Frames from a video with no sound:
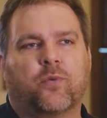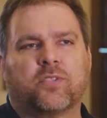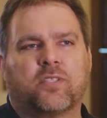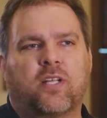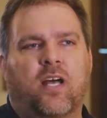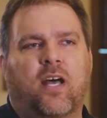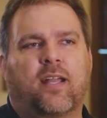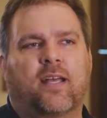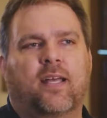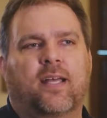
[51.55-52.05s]
was
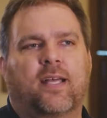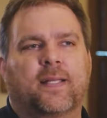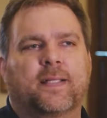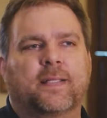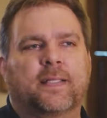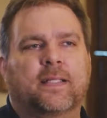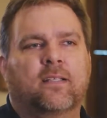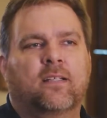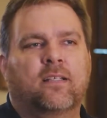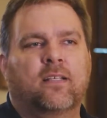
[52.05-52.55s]
not a,
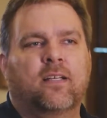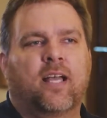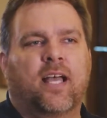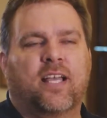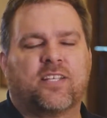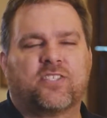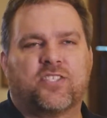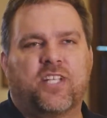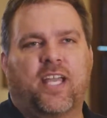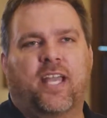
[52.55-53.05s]

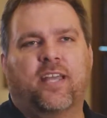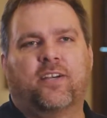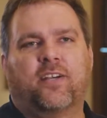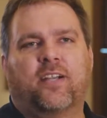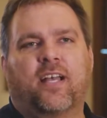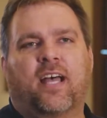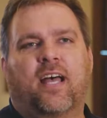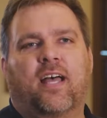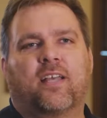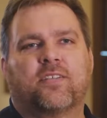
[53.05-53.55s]
a
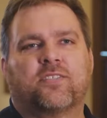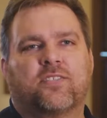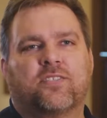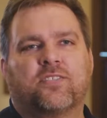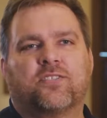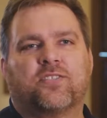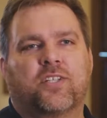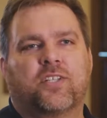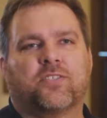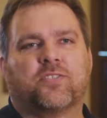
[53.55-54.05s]

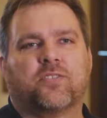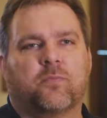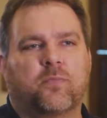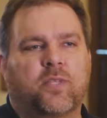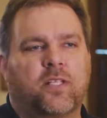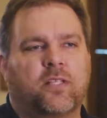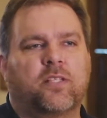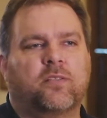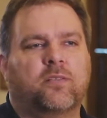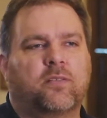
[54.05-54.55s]
standardized system
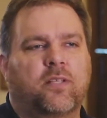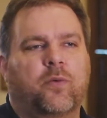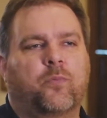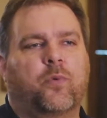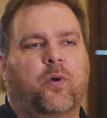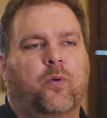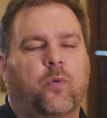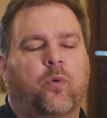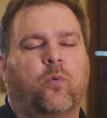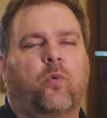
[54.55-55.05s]
that, that
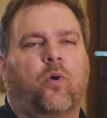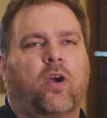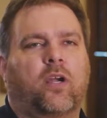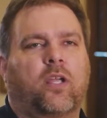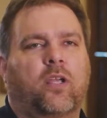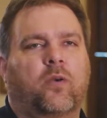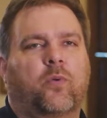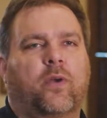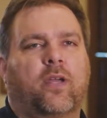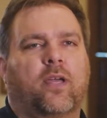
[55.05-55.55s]
we were working